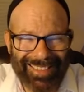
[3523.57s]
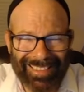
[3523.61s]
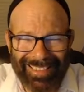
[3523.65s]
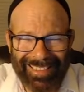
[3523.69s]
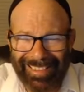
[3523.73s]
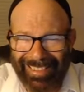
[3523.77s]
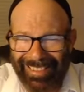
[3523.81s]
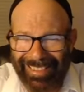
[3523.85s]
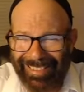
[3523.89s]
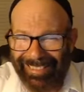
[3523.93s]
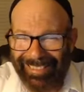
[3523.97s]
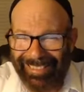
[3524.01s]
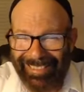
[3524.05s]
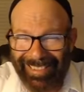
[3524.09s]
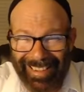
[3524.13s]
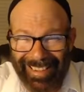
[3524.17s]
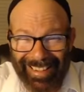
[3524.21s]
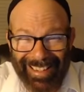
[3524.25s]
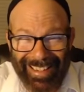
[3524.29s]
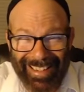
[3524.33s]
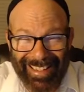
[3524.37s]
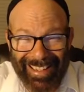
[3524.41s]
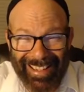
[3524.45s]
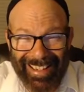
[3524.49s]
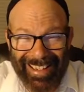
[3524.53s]

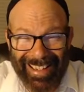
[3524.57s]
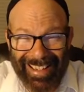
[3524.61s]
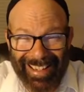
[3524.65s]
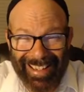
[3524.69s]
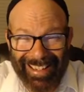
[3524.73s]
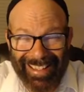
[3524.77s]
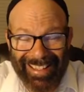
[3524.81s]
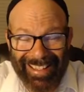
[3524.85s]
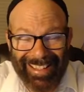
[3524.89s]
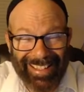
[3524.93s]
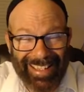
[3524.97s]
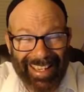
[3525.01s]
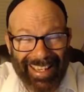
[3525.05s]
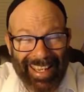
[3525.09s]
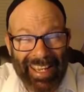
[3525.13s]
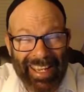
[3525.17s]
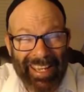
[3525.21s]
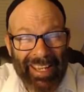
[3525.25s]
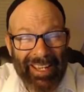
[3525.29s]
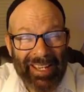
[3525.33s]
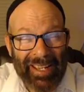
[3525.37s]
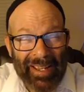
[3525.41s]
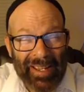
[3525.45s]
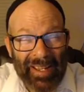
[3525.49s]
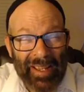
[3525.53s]
what can I say?
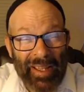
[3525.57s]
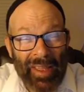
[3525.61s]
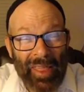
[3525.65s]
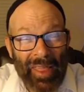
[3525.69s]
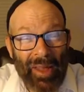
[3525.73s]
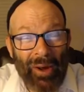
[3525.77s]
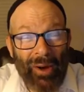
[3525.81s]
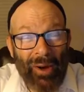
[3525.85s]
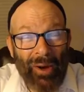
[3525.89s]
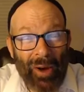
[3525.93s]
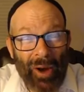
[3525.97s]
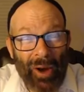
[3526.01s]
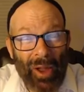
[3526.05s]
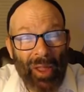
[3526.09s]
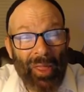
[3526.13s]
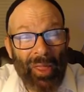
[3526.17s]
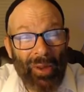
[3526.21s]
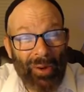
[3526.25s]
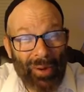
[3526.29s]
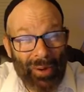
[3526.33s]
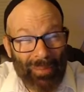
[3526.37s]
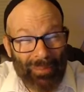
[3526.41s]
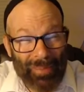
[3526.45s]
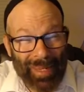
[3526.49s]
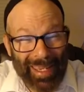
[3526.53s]
There are
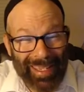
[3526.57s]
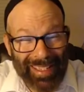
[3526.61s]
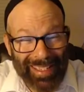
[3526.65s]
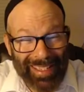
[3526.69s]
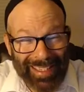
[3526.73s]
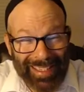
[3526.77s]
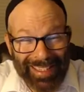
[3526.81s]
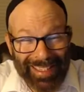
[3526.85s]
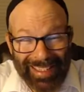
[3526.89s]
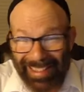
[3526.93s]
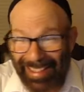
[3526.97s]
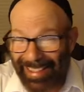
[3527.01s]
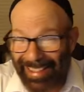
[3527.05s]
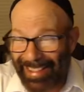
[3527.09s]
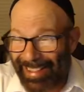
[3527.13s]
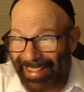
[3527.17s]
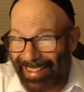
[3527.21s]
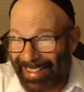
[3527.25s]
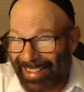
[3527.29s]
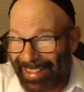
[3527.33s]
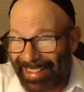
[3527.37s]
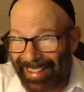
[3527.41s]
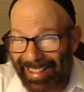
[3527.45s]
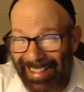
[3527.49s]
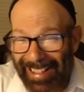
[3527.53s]
other opinions.
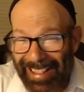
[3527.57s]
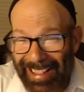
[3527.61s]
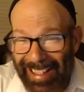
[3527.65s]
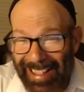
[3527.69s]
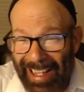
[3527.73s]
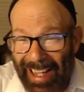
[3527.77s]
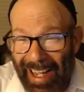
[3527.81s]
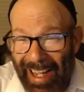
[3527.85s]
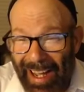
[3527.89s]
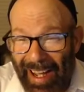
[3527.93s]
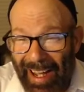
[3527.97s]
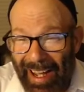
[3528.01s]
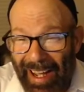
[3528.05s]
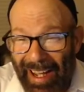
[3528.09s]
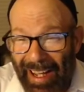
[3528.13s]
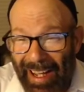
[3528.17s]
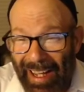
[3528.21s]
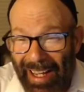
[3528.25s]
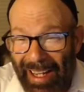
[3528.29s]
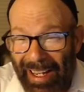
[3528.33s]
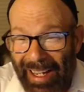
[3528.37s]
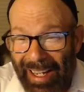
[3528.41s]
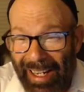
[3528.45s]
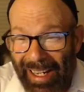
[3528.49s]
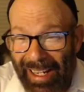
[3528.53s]

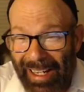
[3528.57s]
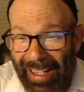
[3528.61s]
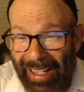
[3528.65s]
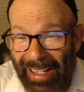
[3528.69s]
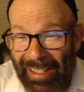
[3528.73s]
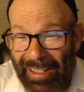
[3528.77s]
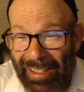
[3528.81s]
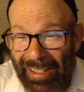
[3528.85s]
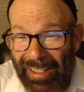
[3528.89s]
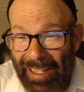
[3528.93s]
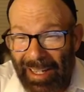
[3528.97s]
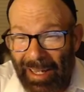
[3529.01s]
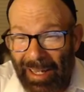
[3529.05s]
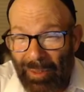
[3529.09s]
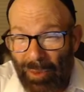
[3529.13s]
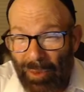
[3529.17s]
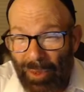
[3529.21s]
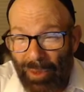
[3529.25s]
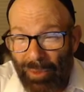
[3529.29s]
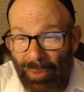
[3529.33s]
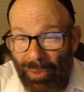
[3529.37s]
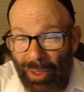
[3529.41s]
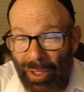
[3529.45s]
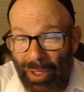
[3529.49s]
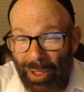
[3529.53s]
And
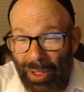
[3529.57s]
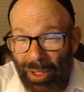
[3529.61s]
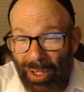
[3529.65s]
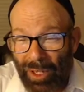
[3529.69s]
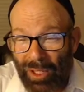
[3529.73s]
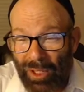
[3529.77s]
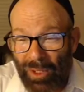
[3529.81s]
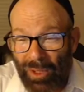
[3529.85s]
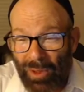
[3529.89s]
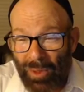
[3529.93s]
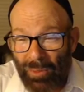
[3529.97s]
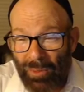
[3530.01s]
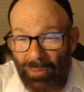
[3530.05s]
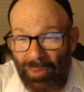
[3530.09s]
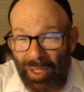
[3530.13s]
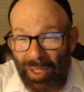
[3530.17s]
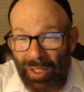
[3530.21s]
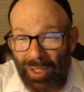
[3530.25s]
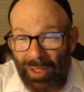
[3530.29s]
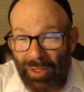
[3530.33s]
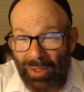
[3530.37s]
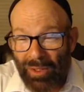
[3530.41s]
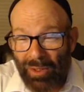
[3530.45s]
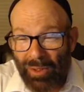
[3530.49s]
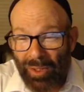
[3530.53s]
with regards to
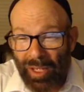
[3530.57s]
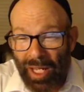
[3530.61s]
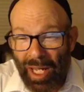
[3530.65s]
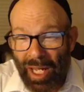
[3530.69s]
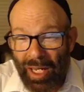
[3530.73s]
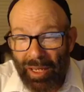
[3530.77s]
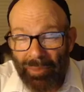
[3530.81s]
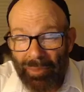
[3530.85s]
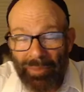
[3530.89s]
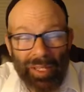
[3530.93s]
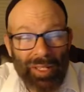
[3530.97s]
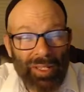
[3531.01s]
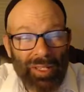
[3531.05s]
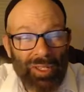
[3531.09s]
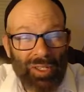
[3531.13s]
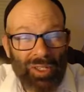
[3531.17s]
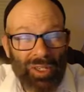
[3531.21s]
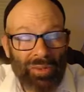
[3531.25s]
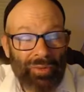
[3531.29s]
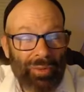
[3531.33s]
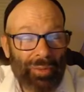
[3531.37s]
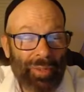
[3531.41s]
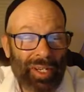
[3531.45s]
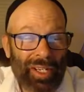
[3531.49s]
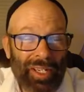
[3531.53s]
opinions or not opinions,
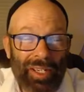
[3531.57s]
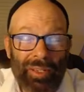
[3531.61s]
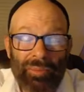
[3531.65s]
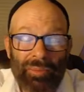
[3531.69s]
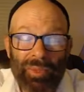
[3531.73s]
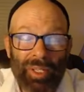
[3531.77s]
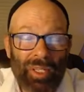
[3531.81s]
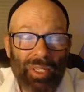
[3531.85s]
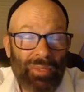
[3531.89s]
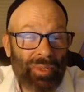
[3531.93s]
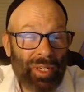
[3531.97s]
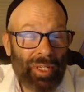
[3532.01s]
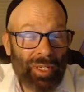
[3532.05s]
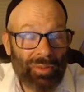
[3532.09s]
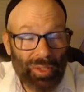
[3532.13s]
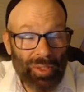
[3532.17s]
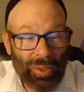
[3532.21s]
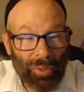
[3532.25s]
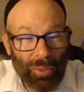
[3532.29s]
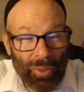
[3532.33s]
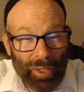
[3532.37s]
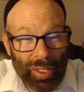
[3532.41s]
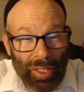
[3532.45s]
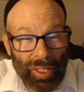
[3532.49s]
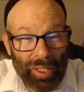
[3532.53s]
everybody can believe whatever you
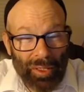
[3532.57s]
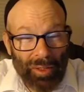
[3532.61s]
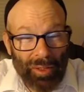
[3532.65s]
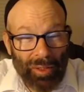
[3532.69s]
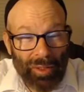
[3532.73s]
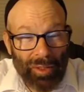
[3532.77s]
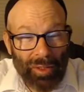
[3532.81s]
want.